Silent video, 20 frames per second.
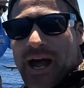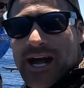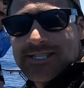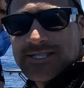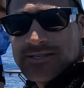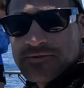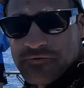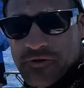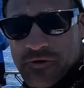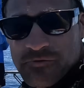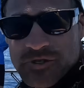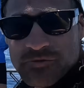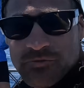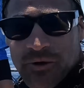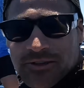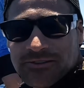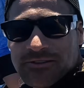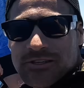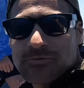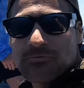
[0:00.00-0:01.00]
bouncing from
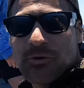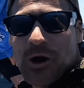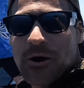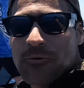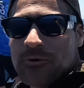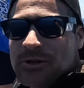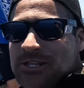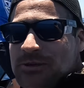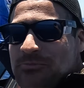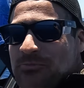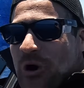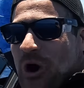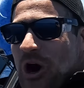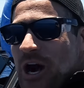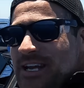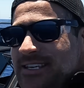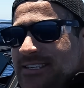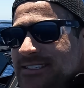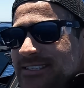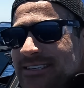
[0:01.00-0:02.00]
spot to spot with the
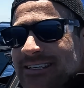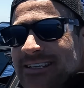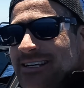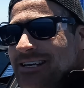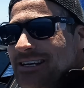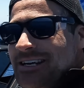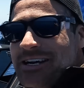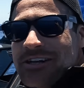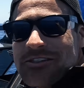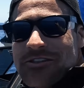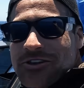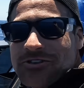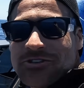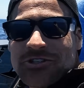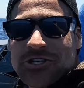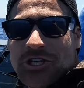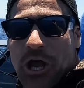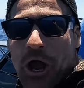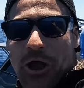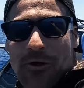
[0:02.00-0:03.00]
boys. There's
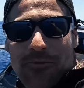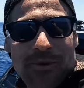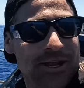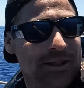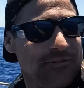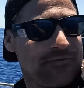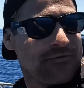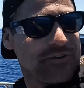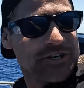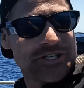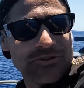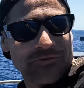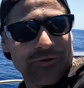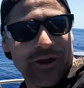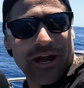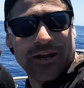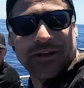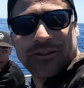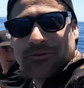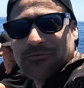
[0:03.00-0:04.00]
so many fish
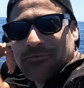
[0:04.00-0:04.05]
around at